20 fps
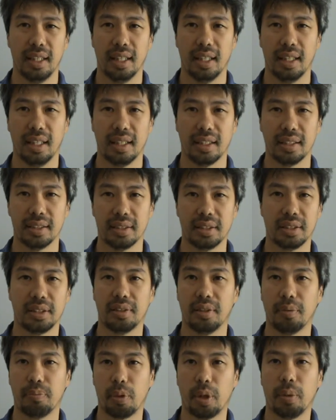And
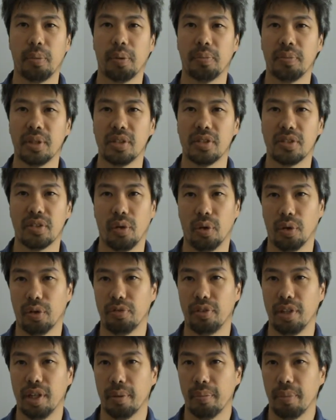the problem is all
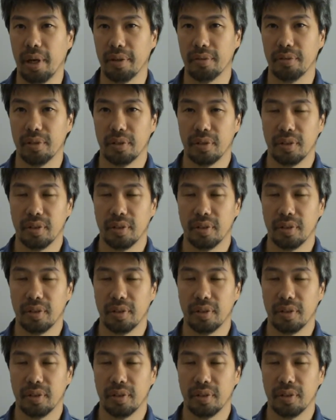of the above.